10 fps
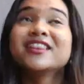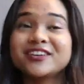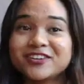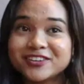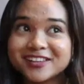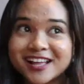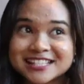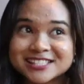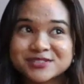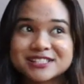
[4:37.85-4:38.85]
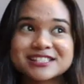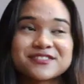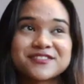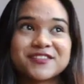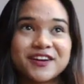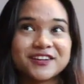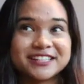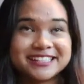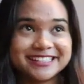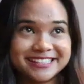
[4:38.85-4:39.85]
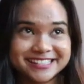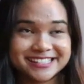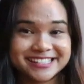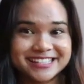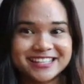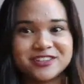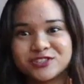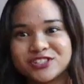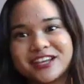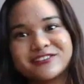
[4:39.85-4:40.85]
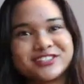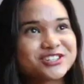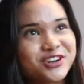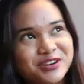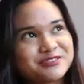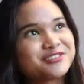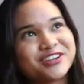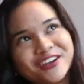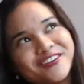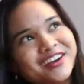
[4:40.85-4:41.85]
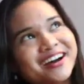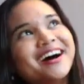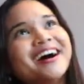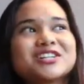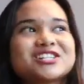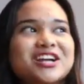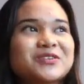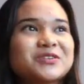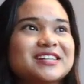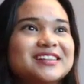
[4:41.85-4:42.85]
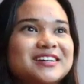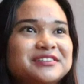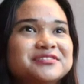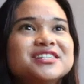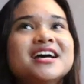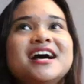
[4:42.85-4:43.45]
The yoga class was fairly easy. You just have to show up for yoga, which I really loved.